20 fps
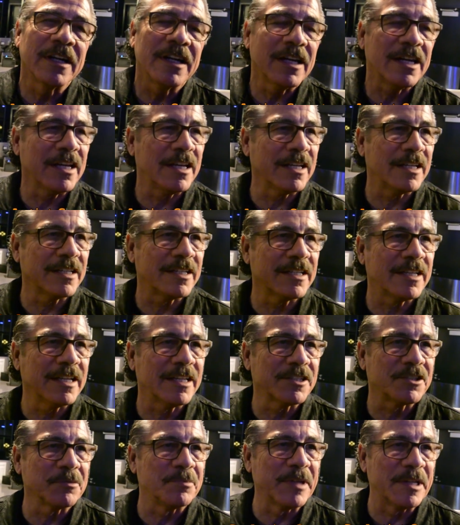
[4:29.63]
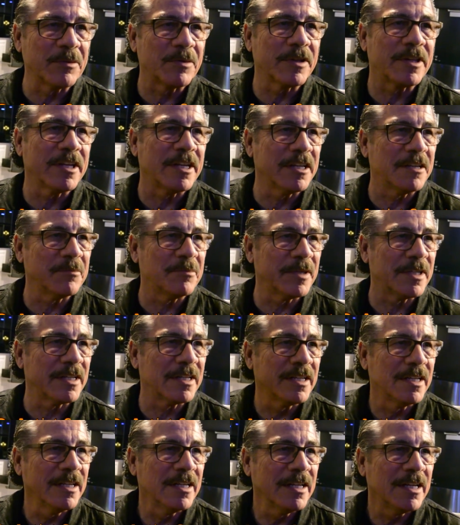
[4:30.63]
And to be with him and
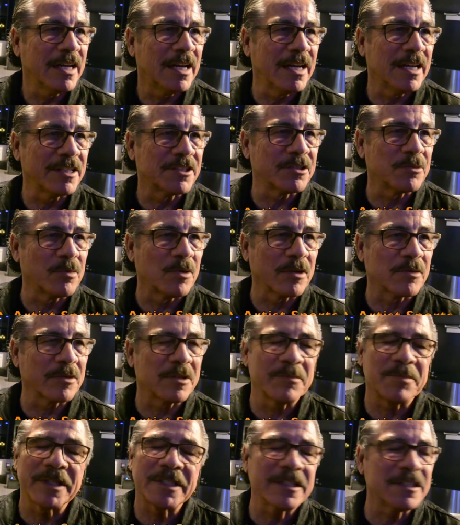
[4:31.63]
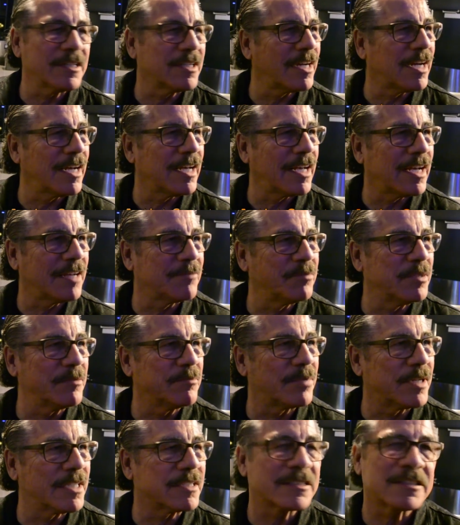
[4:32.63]
to work with him. But, you know, I've
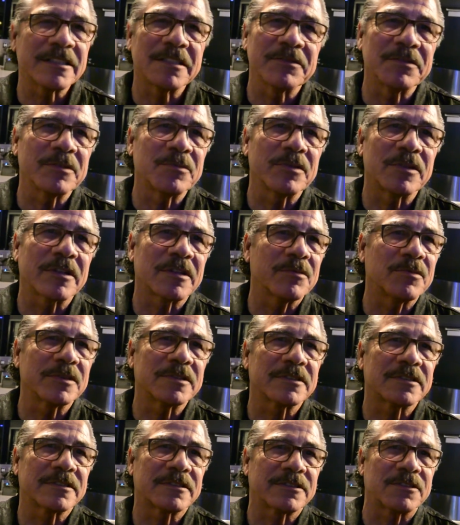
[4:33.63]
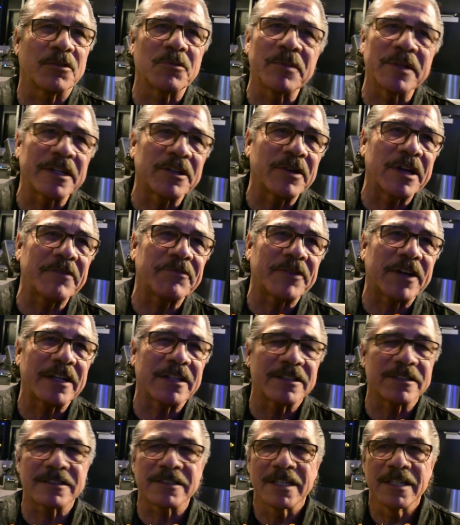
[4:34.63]
been blessed even working with so many great
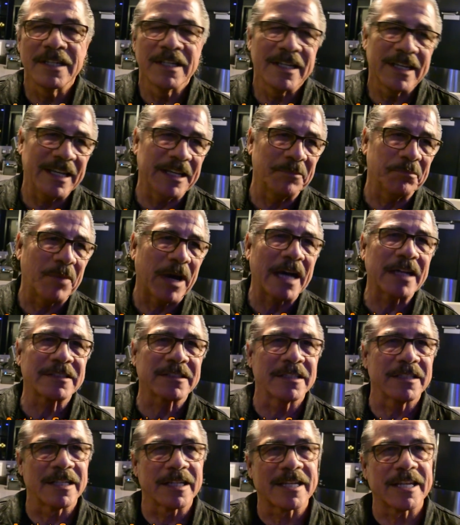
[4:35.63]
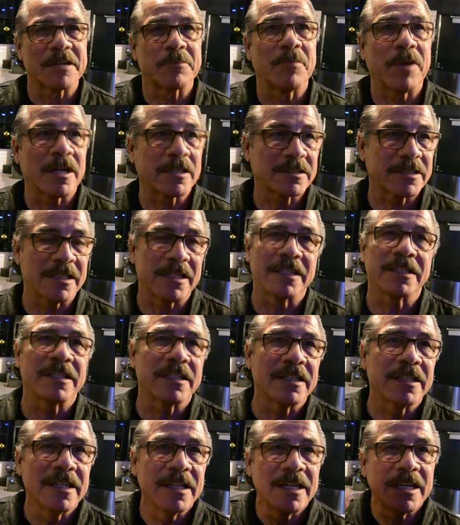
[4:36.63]
fighters in boxing and kickboxing
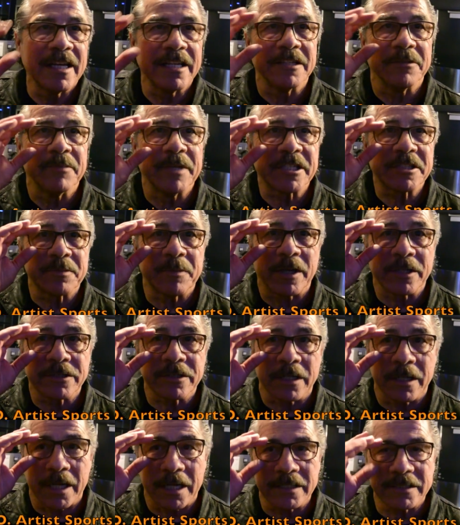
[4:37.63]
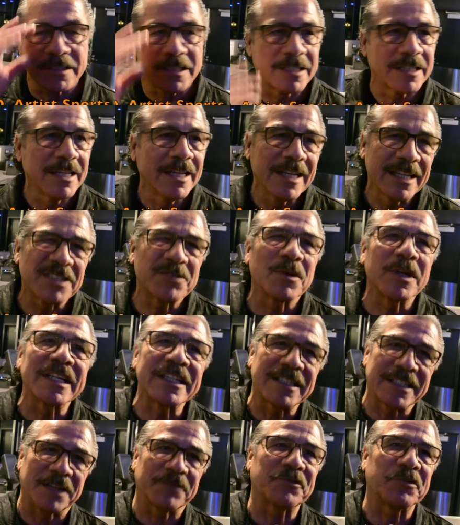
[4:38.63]
and in the mixed martial arts. That it's
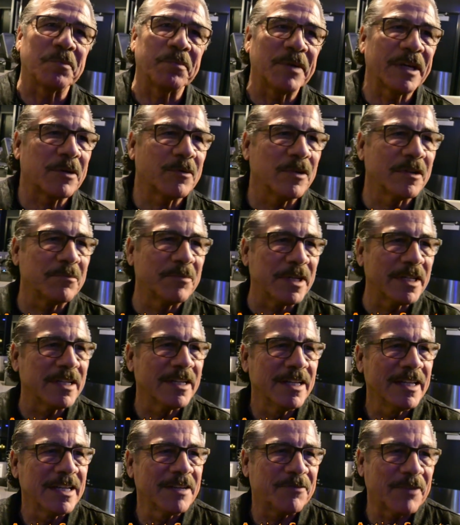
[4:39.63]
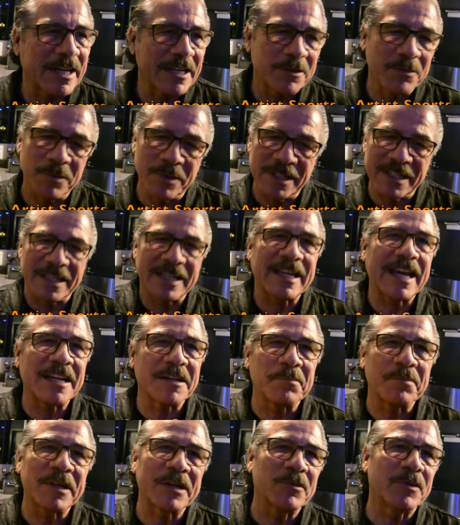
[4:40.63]
really tough to pick one, but if I had to really
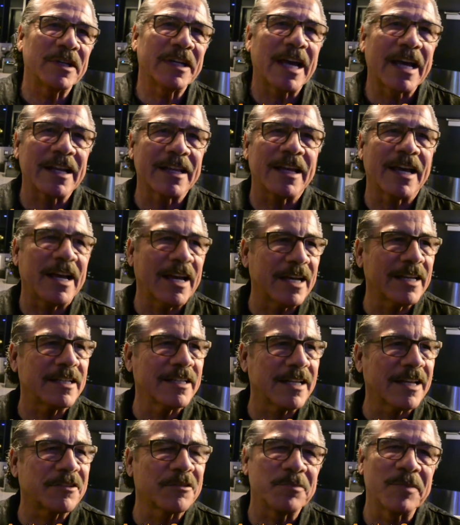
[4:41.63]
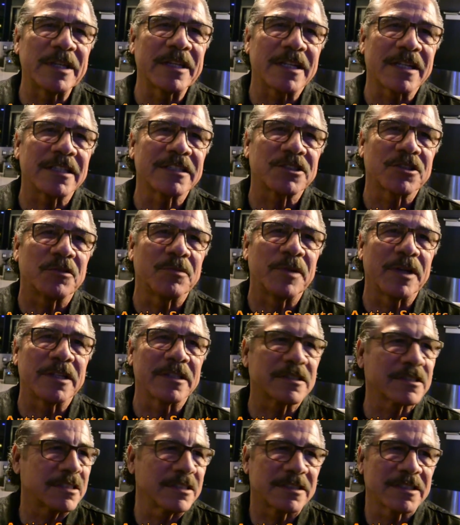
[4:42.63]
kind of pick one out of the hat, it'd have to be the Klitschko
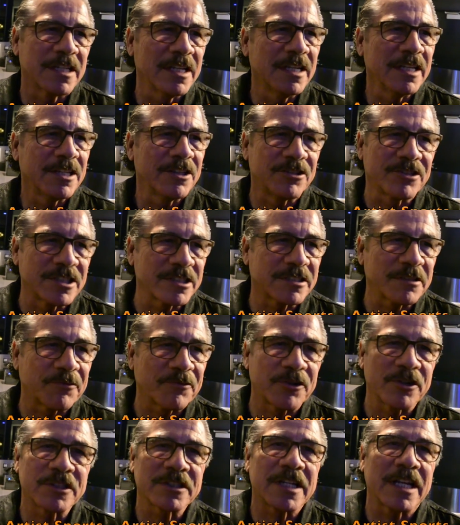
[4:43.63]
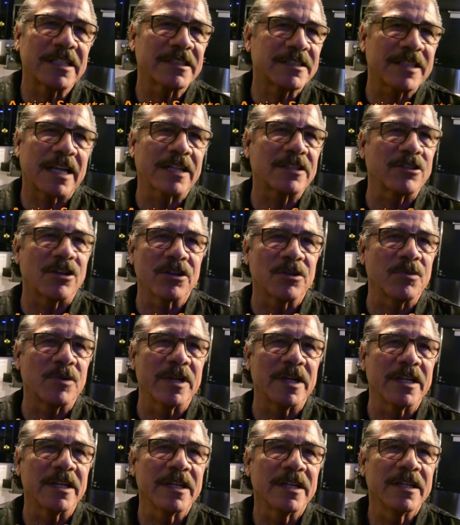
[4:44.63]
brothers, because they're just a first-class act all the
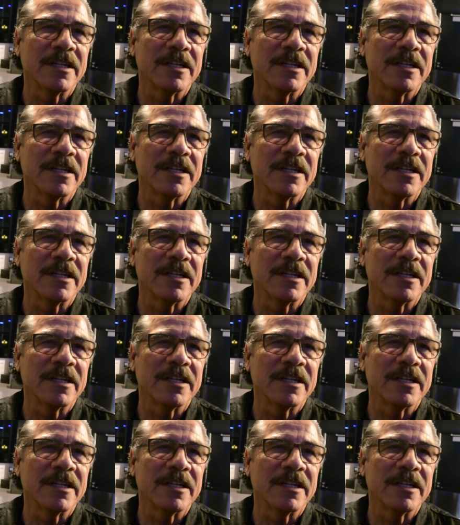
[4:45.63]
way.